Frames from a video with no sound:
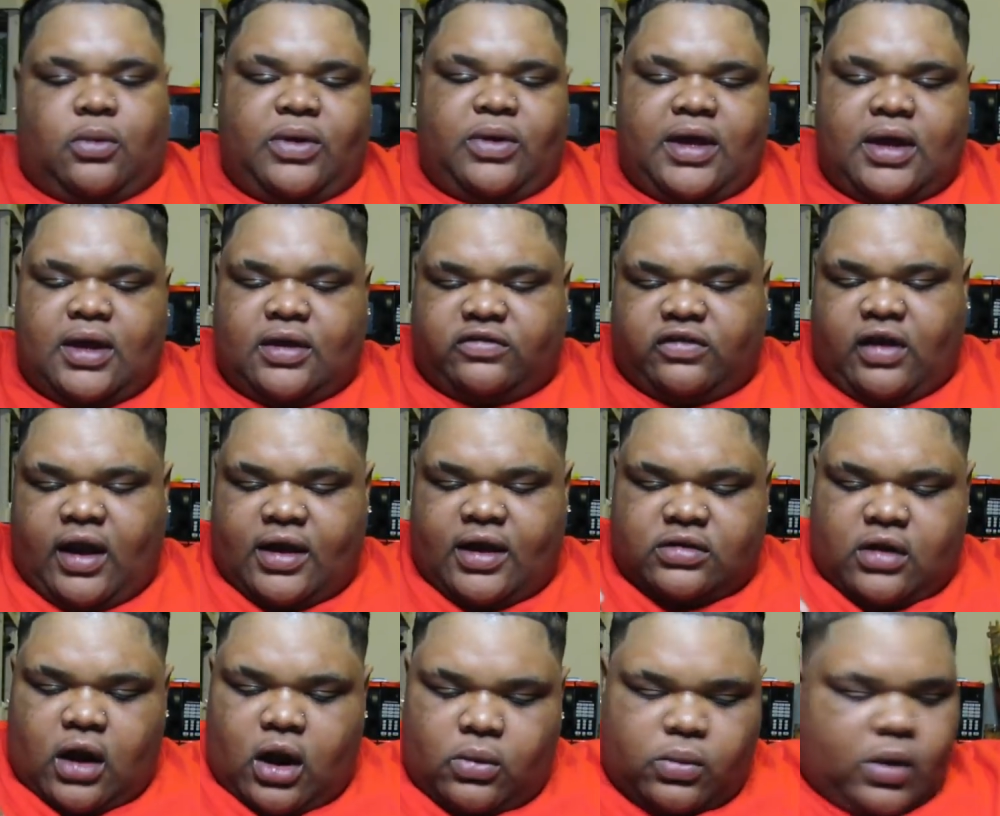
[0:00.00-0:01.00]
We exchanged
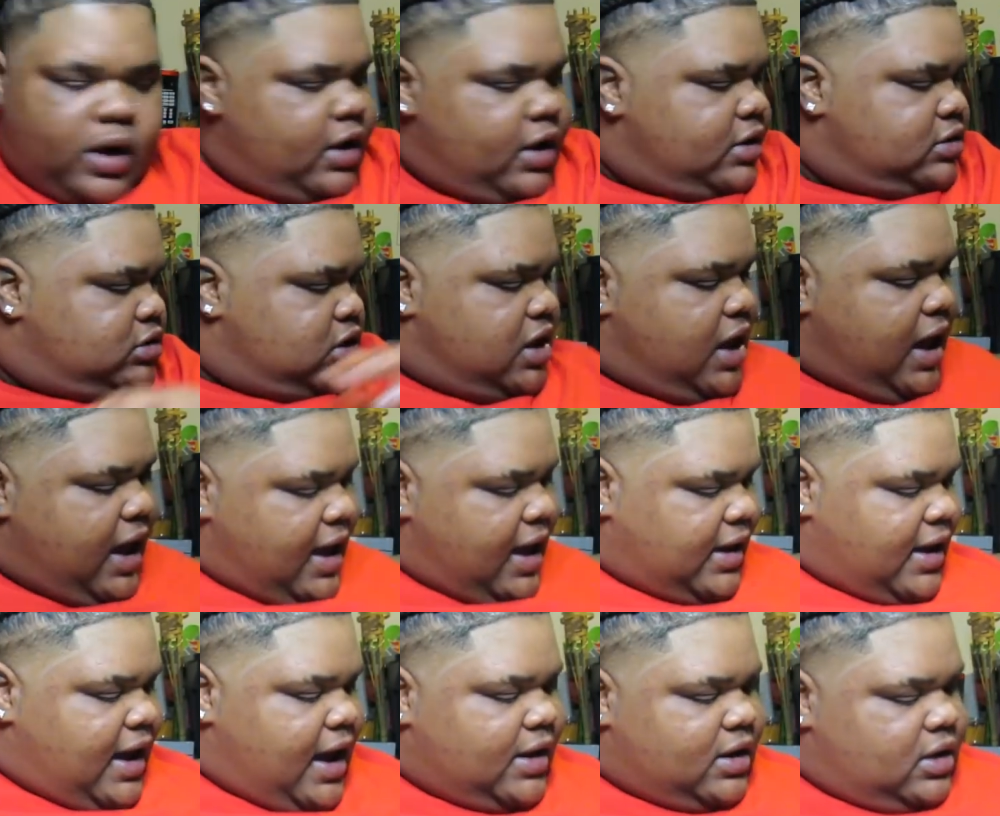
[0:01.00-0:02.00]
our words. He had
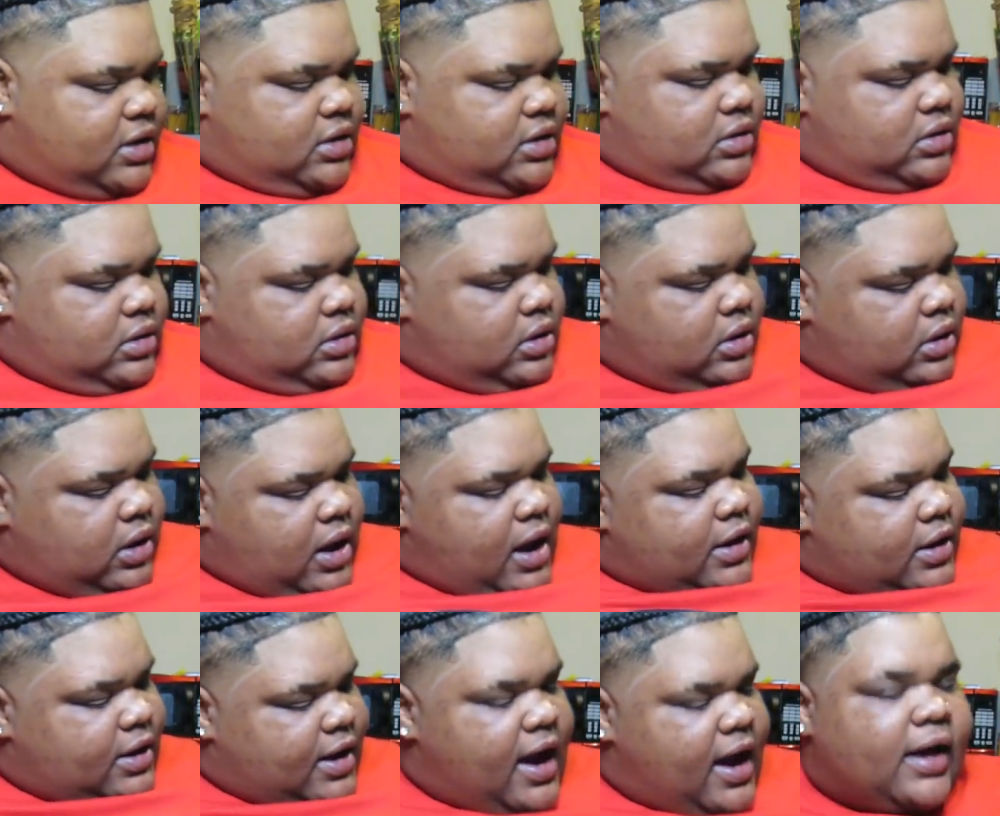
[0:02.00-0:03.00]
got a kind
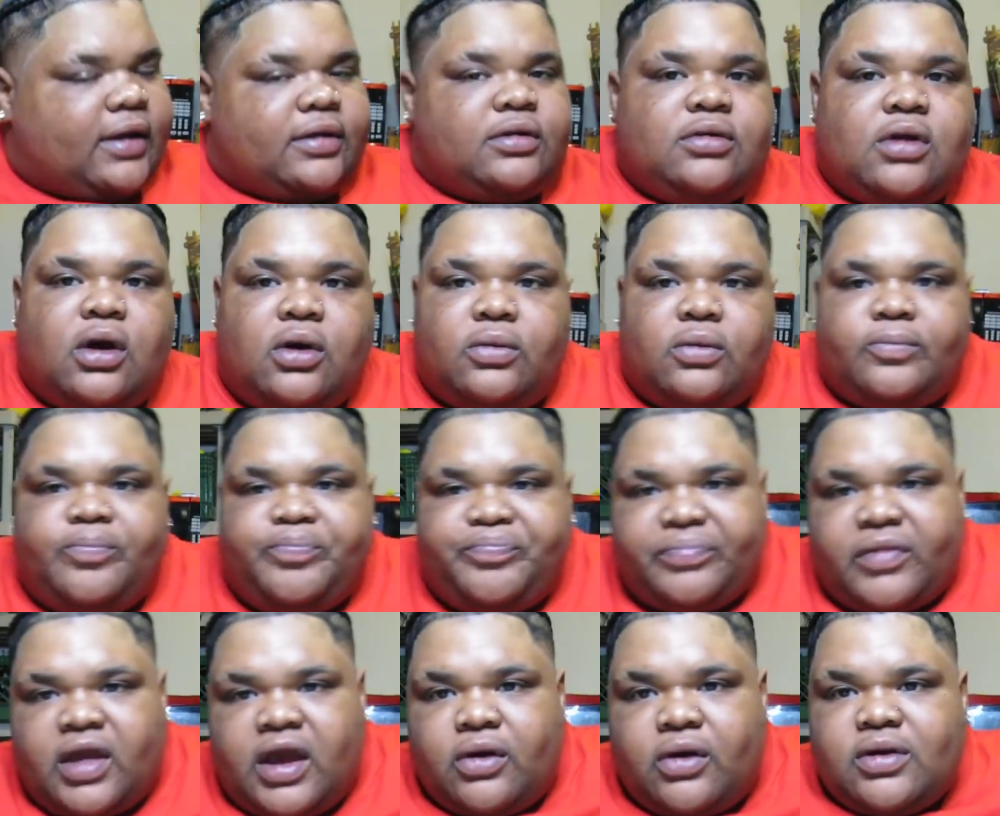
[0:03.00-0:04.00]
of got, you know,
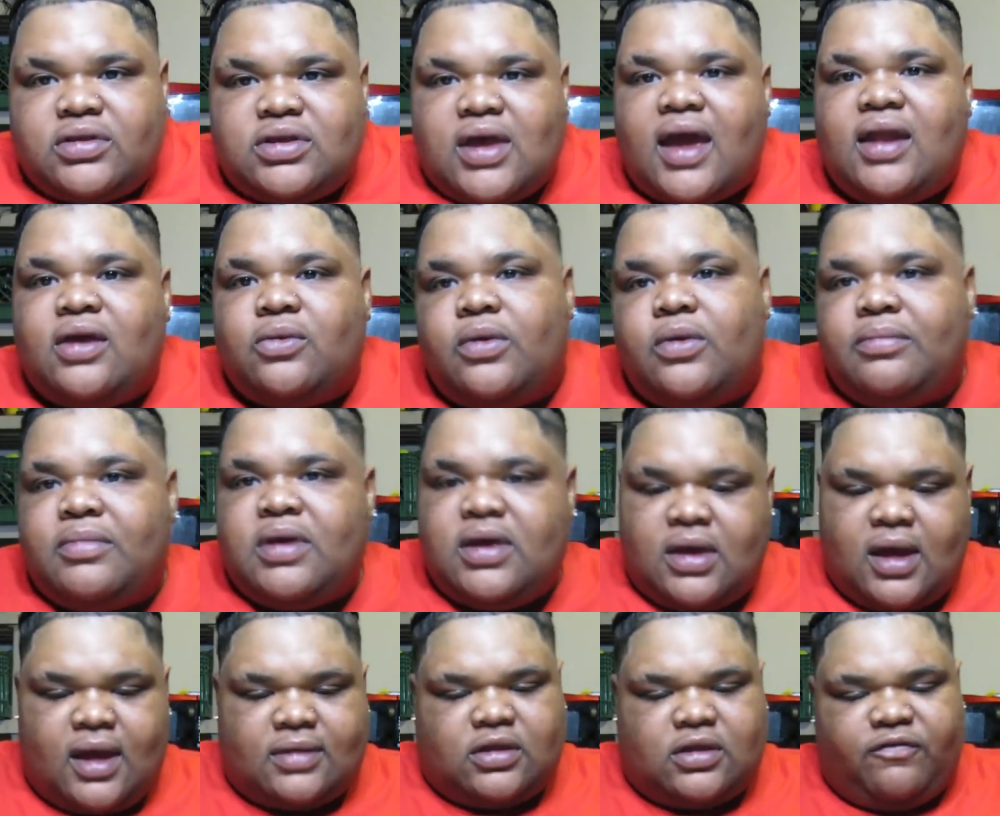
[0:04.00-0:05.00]
irritated with me
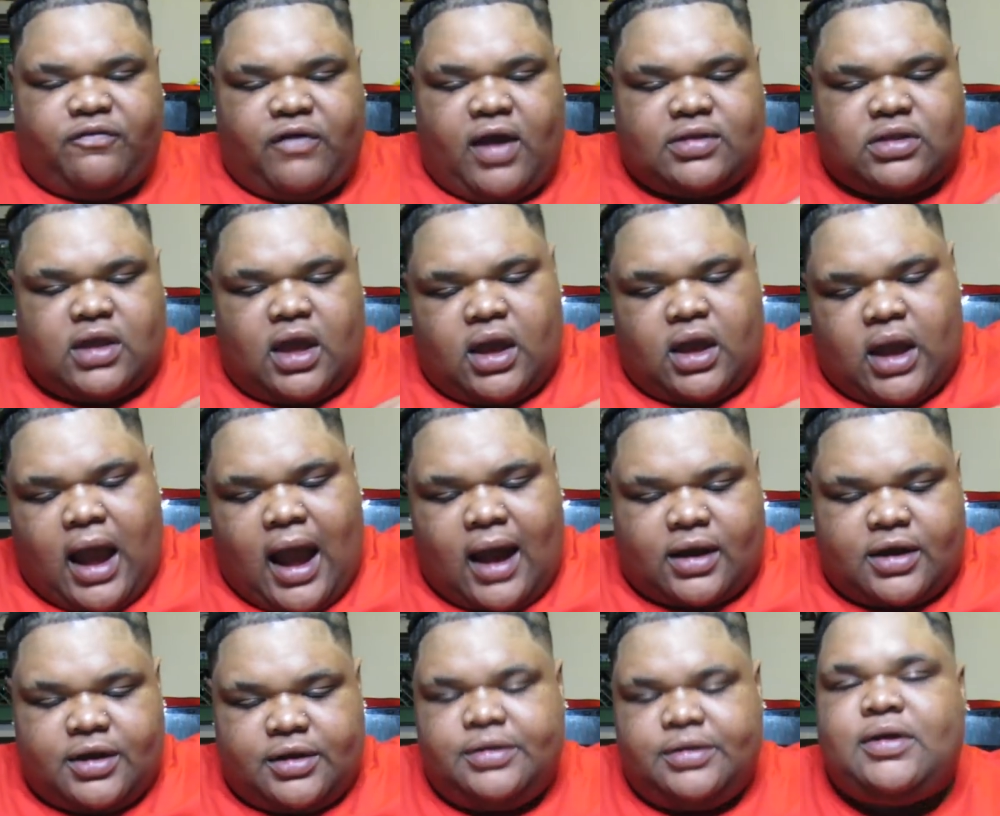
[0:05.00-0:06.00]
at the fact that I
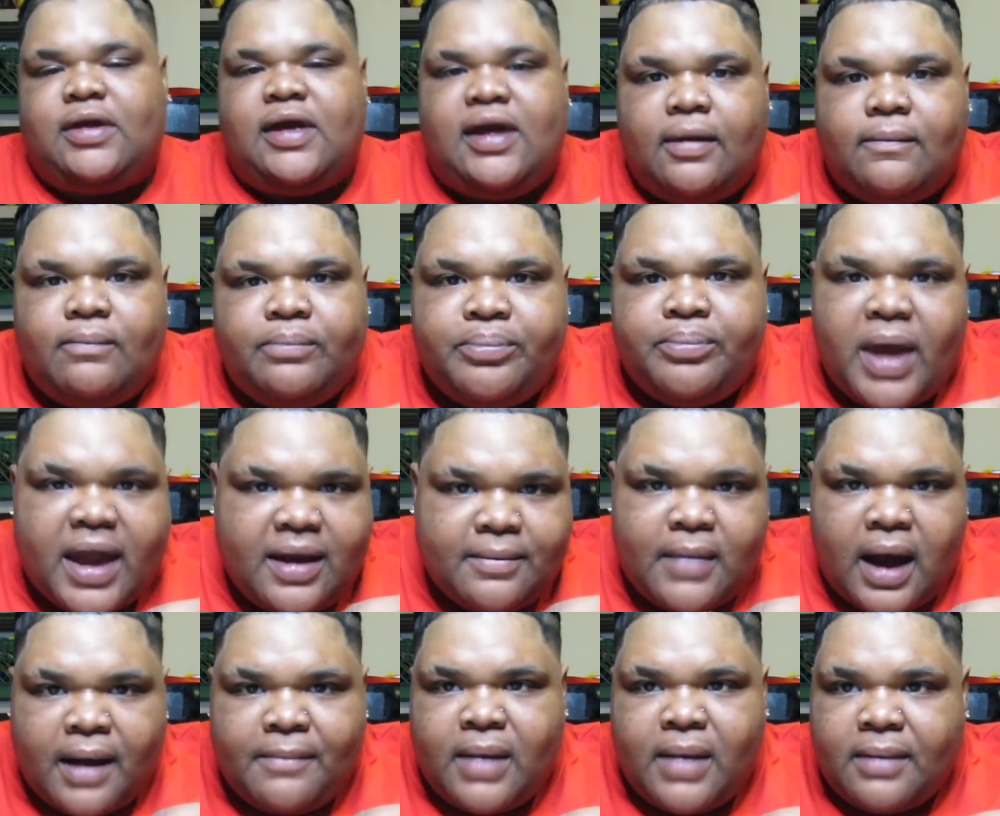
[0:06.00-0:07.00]
couldn't make
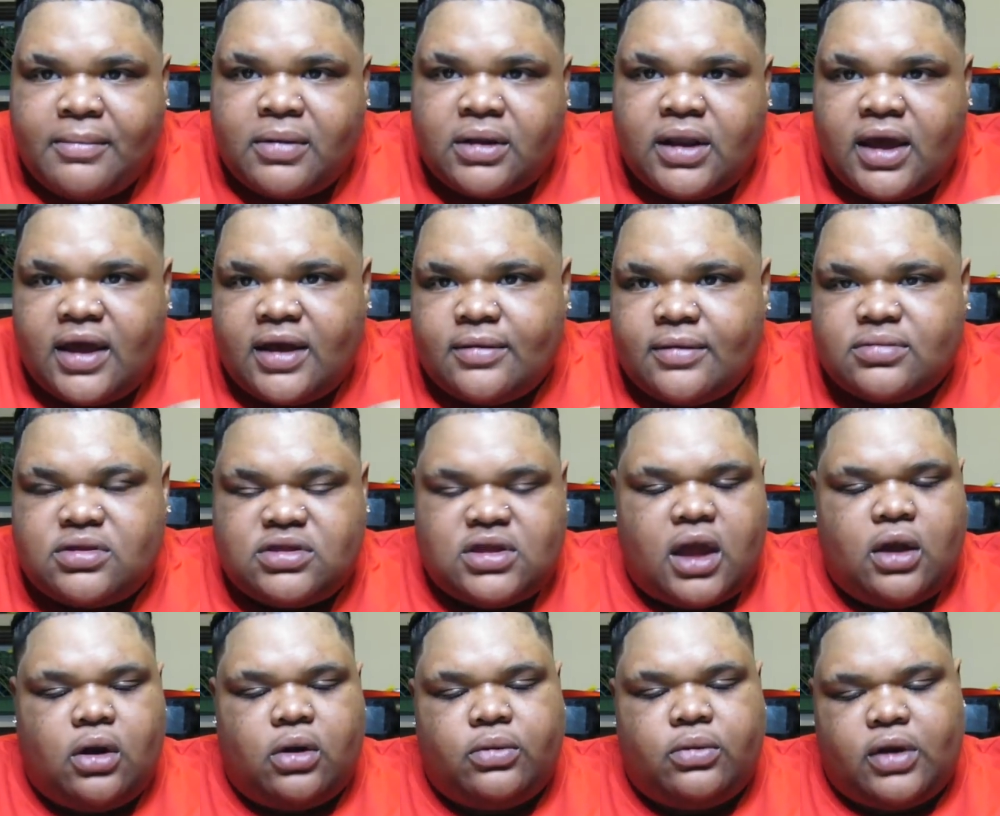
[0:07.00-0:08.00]
my mama let him
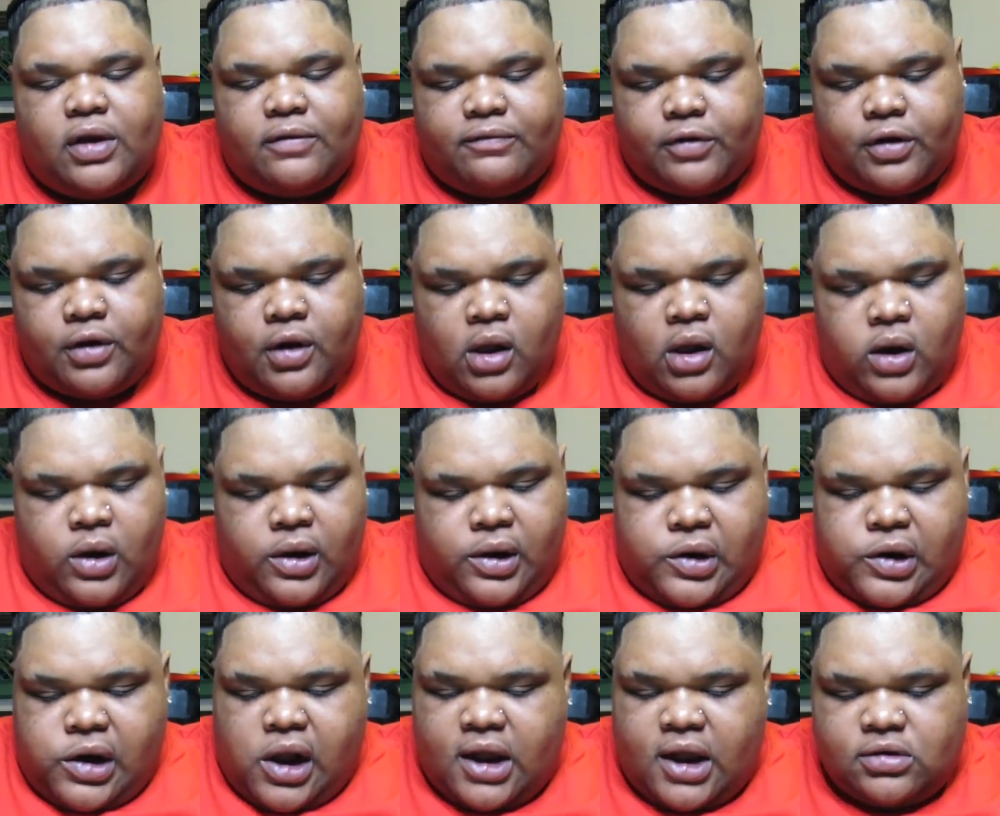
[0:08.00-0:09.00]
stay or whatever.
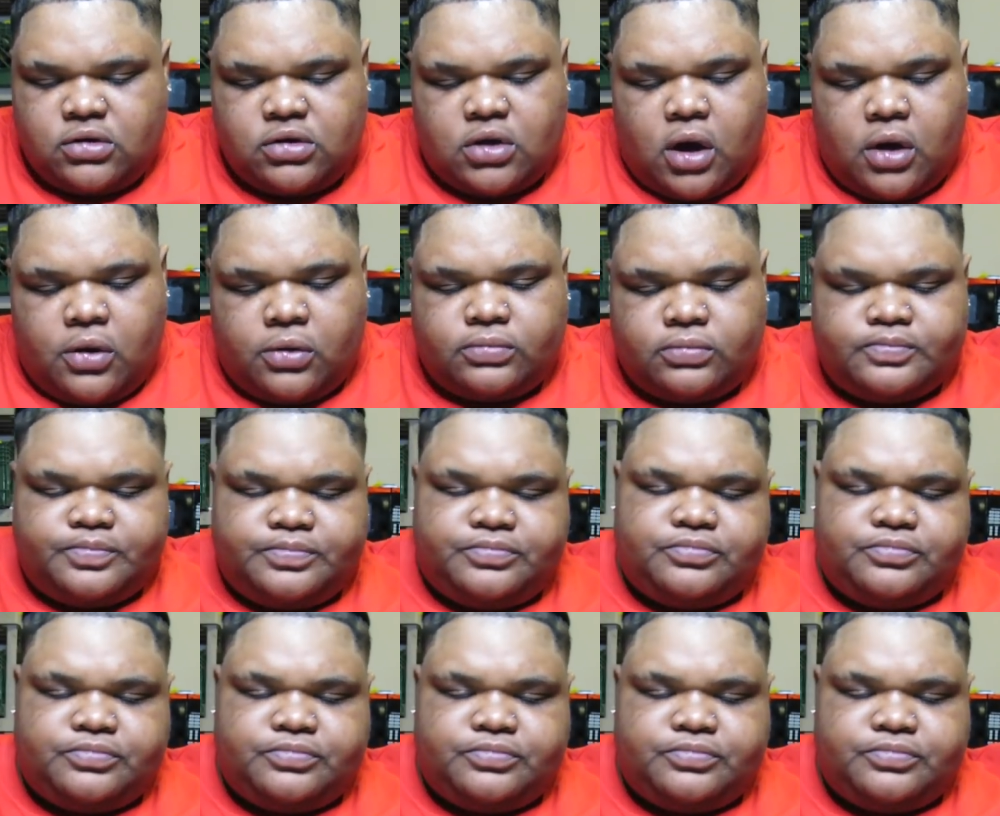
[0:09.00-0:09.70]
And you know,